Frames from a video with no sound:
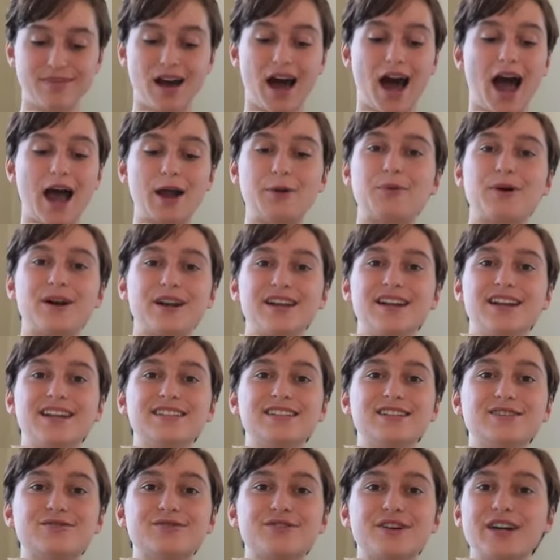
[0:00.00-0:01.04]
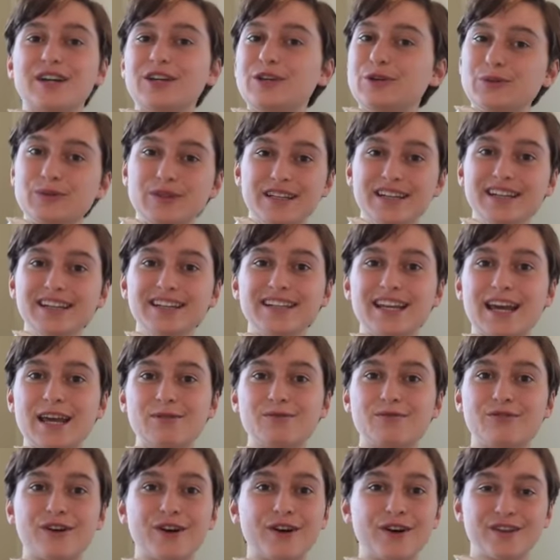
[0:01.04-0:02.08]
I wanted a different, unique name
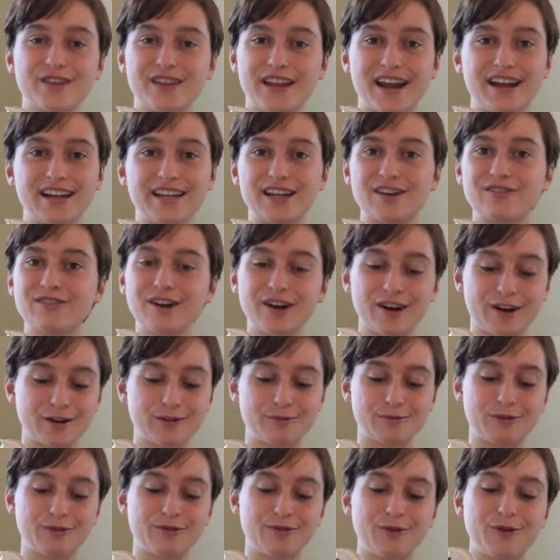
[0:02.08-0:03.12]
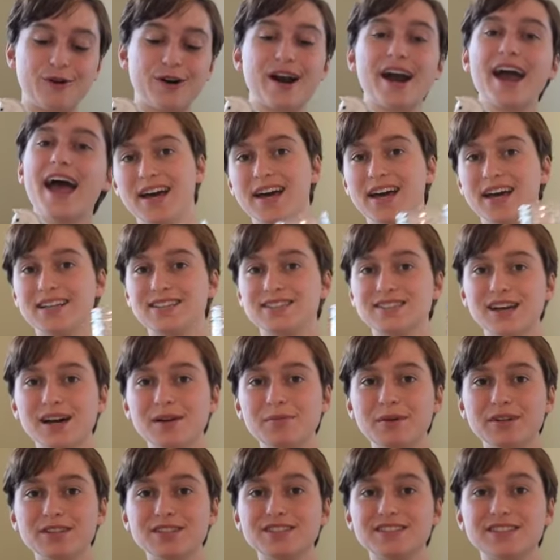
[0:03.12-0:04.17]
for her that I'd never heard before. It's not
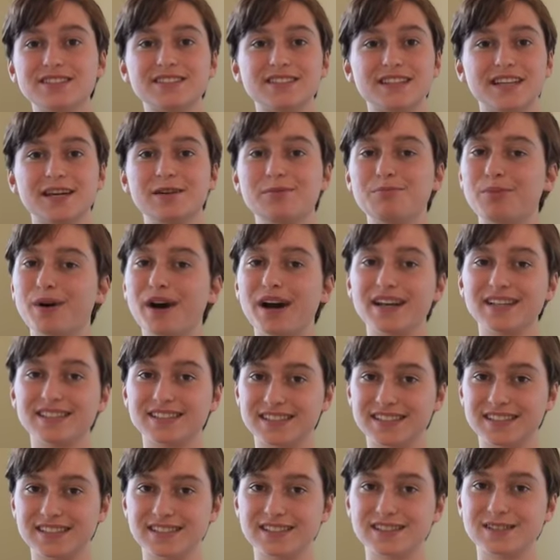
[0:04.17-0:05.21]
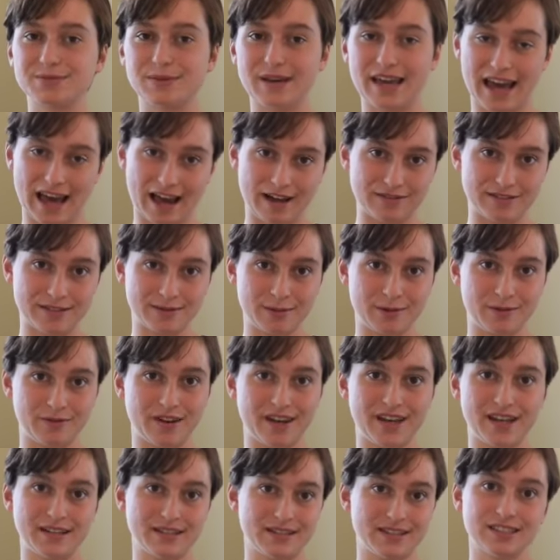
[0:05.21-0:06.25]
much to see, but since we have some of
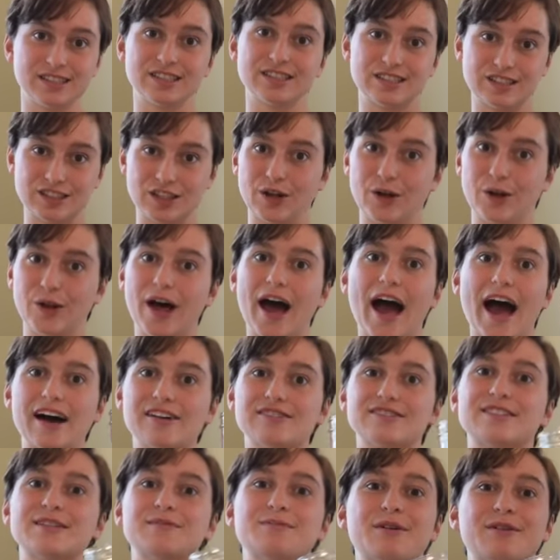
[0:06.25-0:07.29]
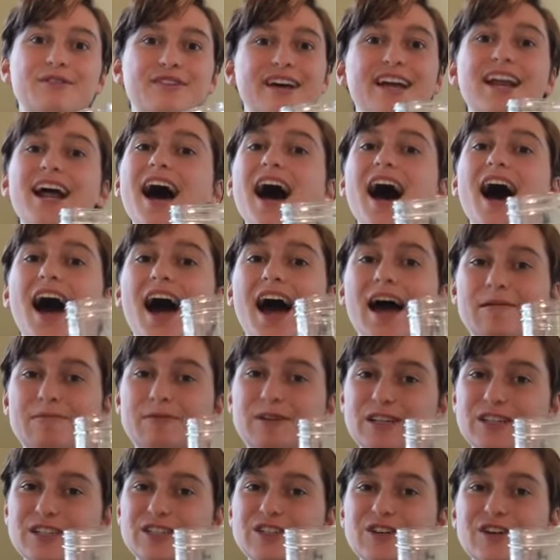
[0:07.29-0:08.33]
it, still have some of it, I'm
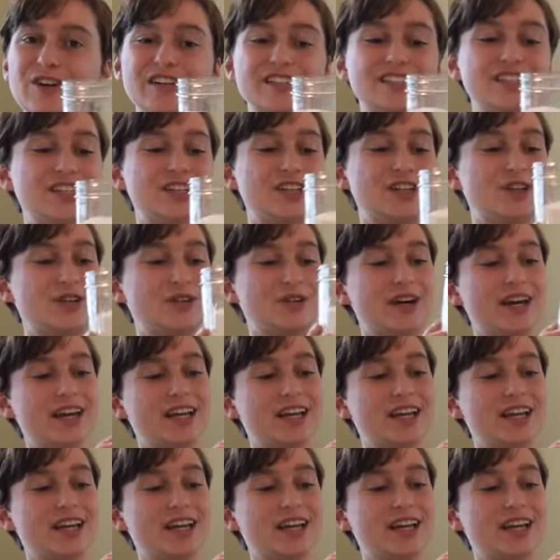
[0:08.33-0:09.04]
going to show it to you.